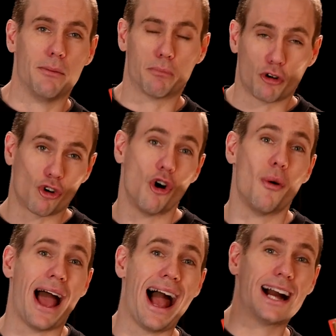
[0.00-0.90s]

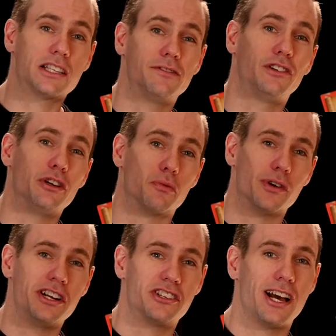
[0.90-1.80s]
proactively
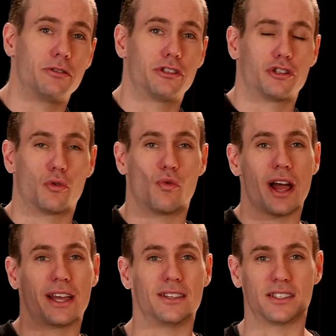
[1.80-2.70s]
reached out to
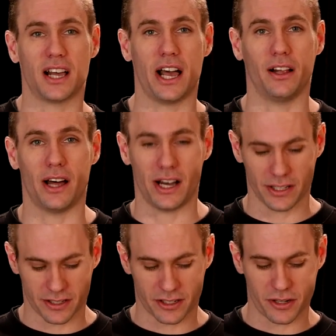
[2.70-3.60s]
reconcile
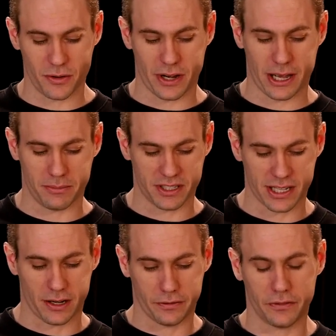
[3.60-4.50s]
us to
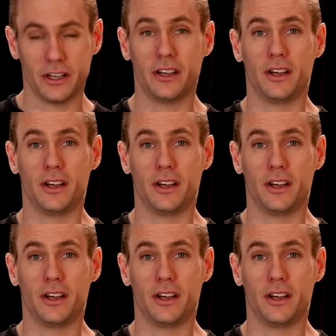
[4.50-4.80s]
himself.